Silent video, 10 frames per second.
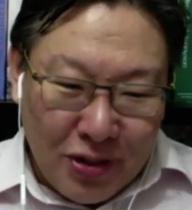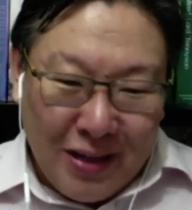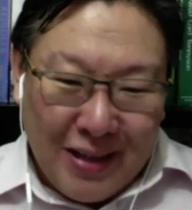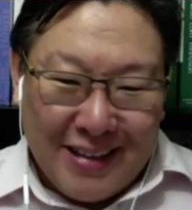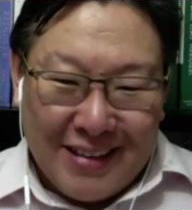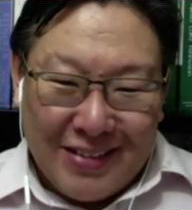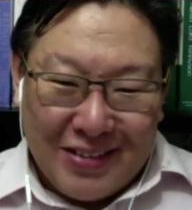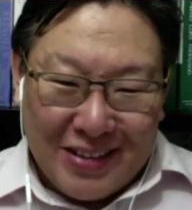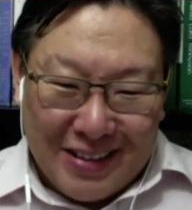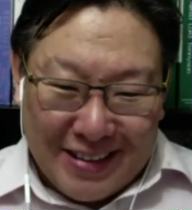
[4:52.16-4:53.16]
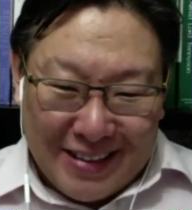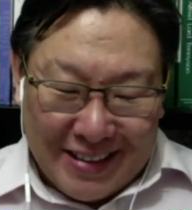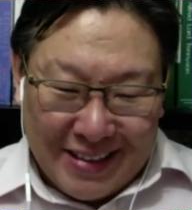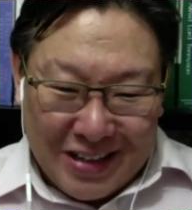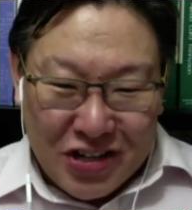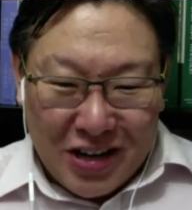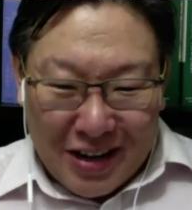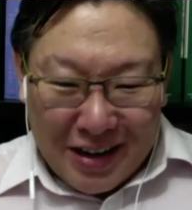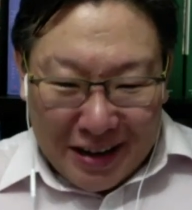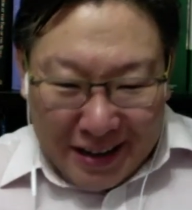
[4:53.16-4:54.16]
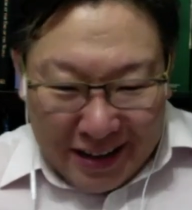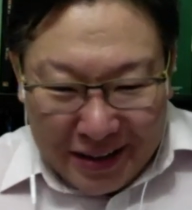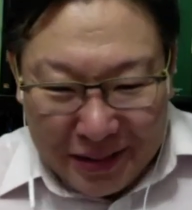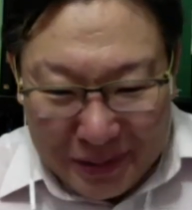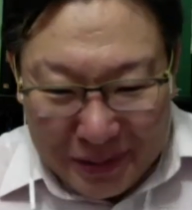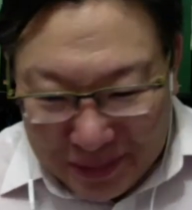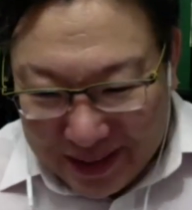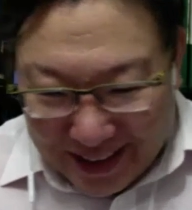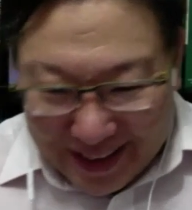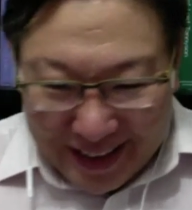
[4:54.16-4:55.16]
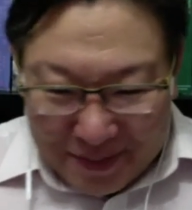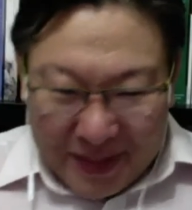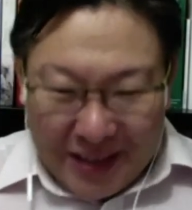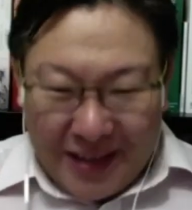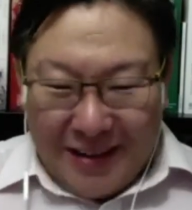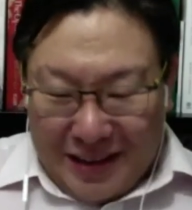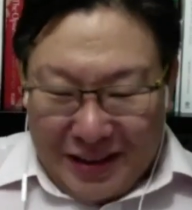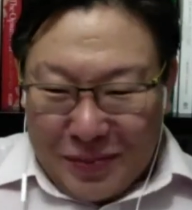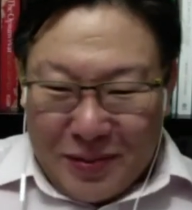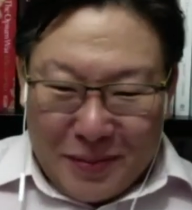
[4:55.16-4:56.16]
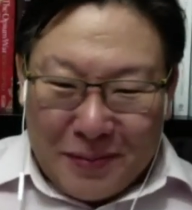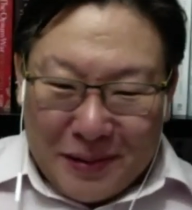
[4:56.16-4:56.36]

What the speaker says: that you can share with other, you know, people?